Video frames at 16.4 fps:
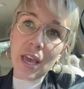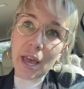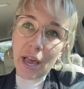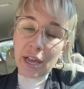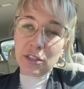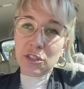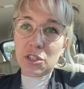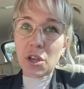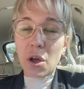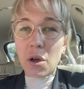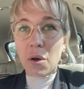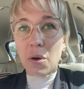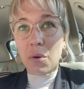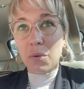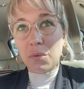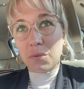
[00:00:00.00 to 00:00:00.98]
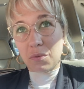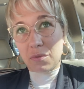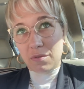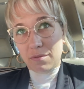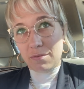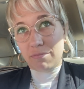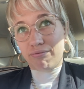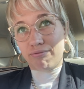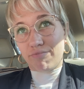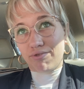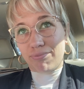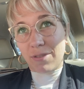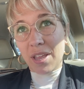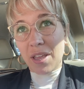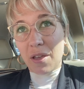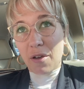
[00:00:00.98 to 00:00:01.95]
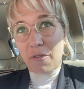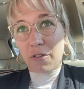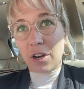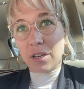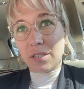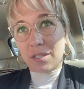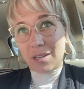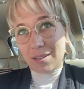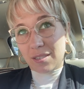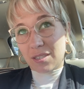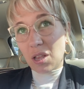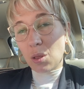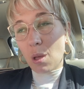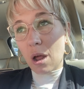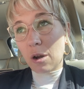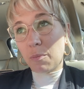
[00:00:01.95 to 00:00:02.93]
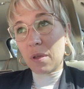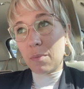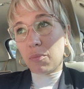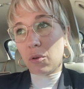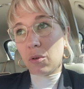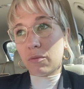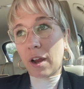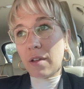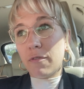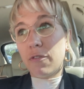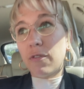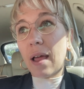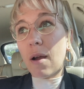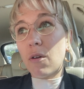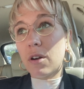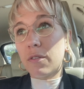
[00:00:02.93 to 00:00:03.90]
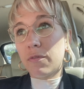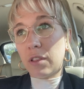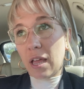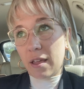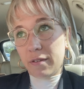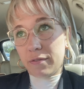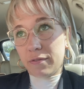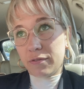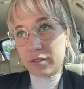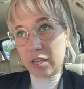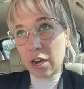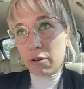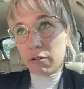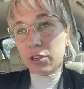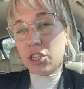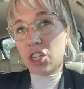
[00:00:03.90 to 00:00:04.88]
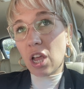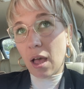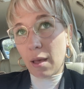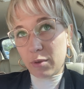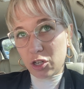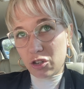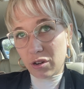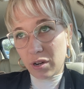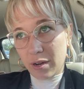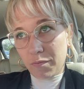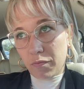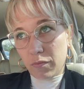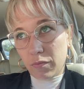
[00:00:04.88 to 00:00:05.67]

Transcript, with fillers: and so for instance a lot of people right flower of life sacred geometry